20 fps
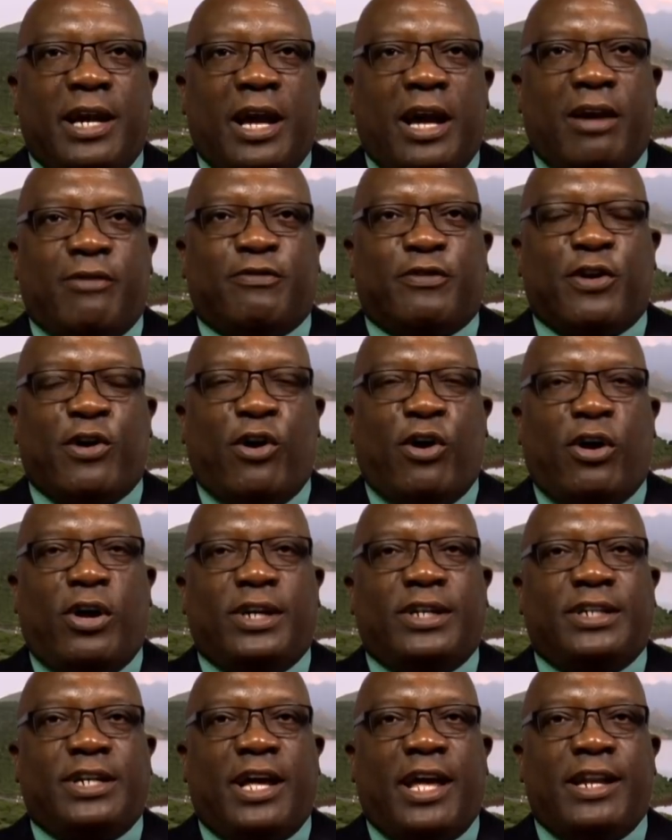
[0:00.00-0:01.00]
have
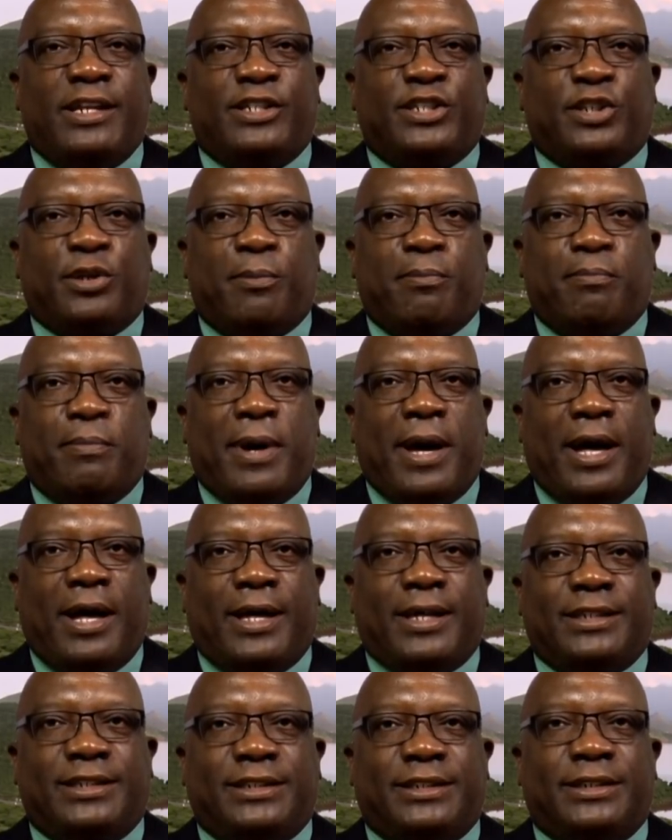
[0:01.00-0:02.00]
caught and
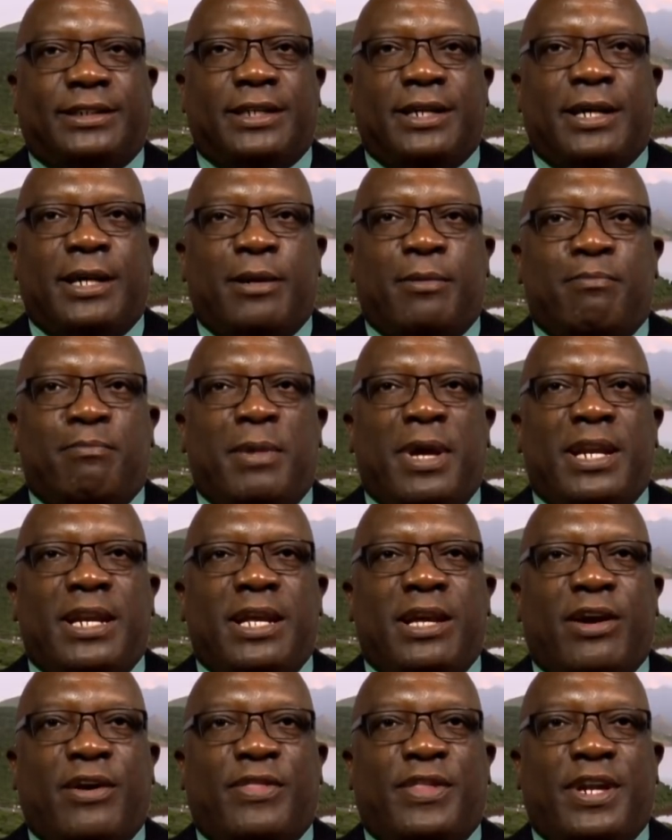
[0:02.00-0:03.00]
surpassed
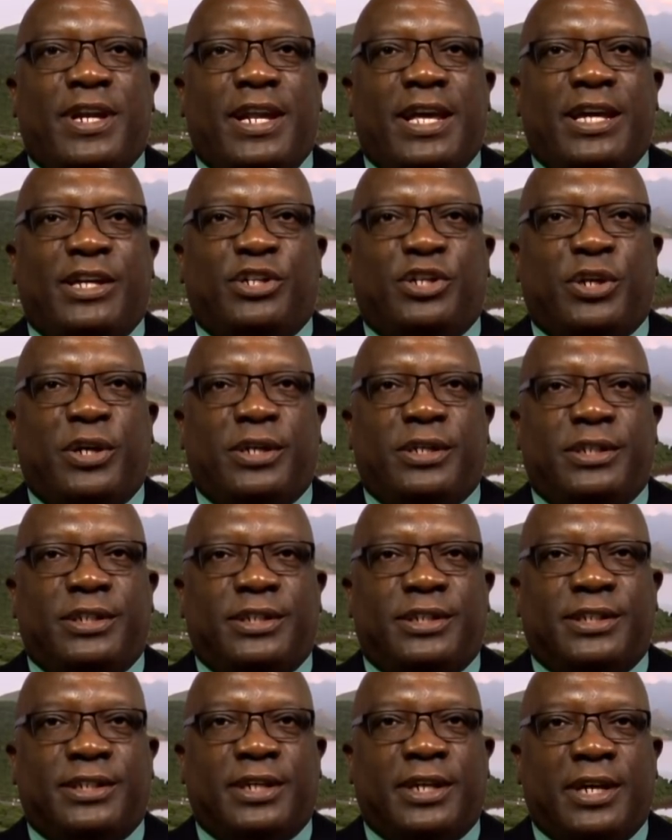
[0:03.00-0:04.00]
many other
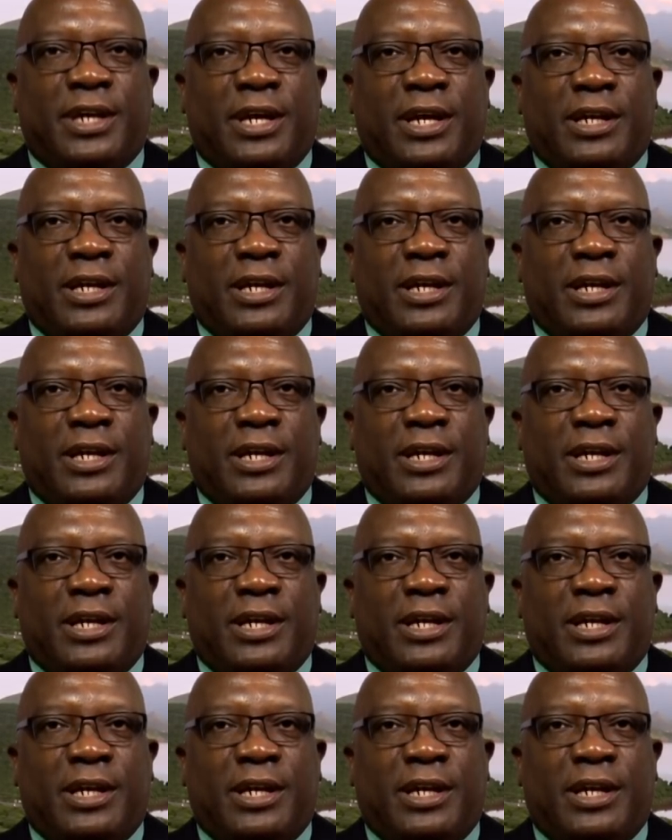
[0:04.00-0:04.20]
nations